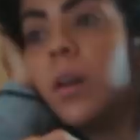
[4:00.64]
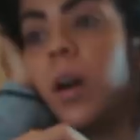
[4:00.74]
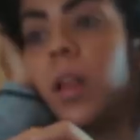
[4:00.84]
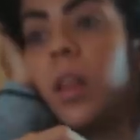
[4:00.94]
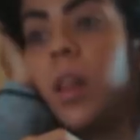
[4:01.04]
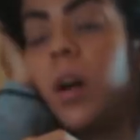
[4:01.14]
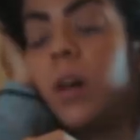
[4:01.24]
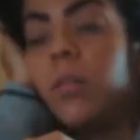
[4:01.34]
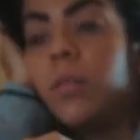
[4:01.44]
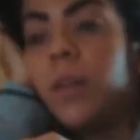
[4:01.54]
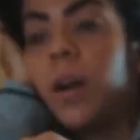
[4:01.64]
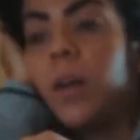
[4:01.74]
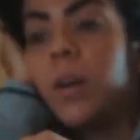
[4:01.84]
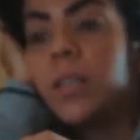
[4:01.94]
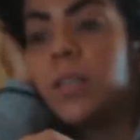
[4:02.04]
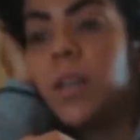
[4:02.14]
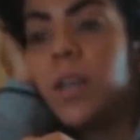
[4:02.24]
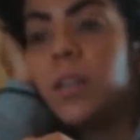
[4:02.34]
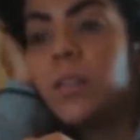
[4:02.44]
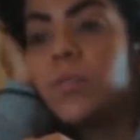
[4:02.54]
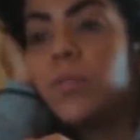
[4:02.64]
I love how I say it's